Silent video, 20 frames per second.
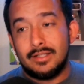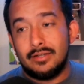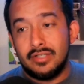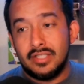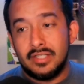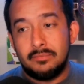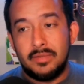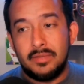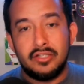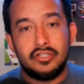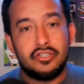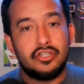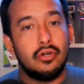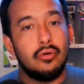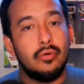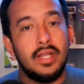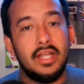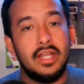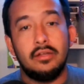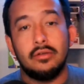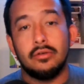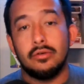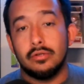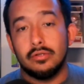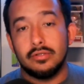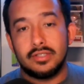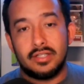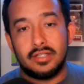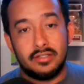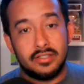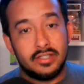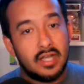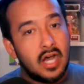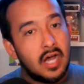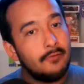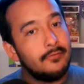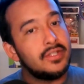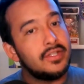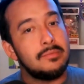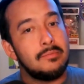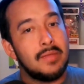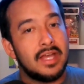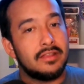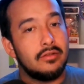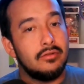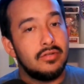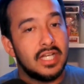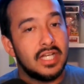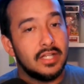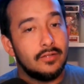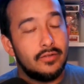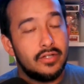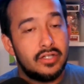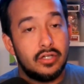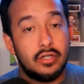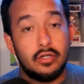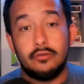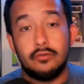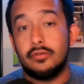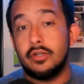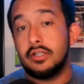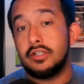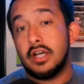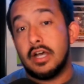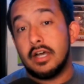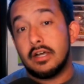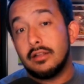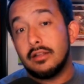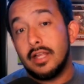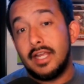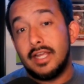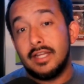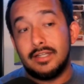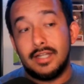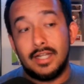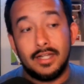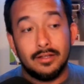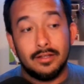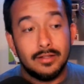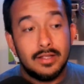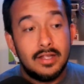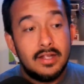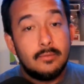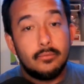There has been Joe Ingles. There's obviously Matthew Dellavedova, Jock Landale.